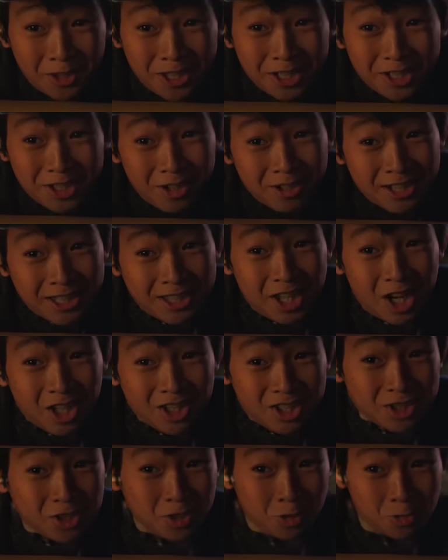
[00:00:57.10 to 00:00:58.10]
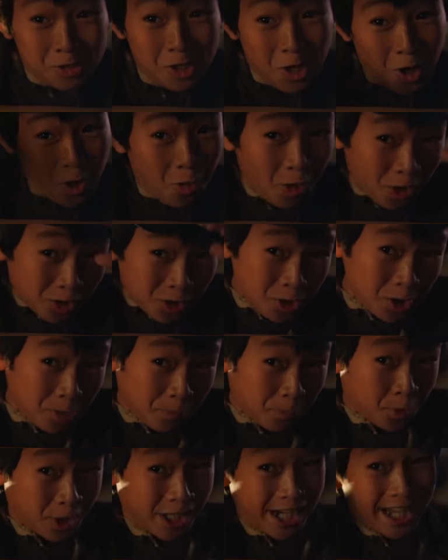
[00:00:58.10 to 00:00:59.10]
Okie dokie, Dr. Jones, hold on to your
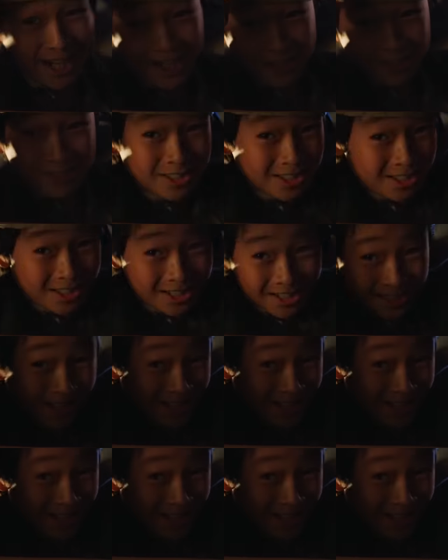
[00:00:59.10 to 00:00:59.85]
potatoes.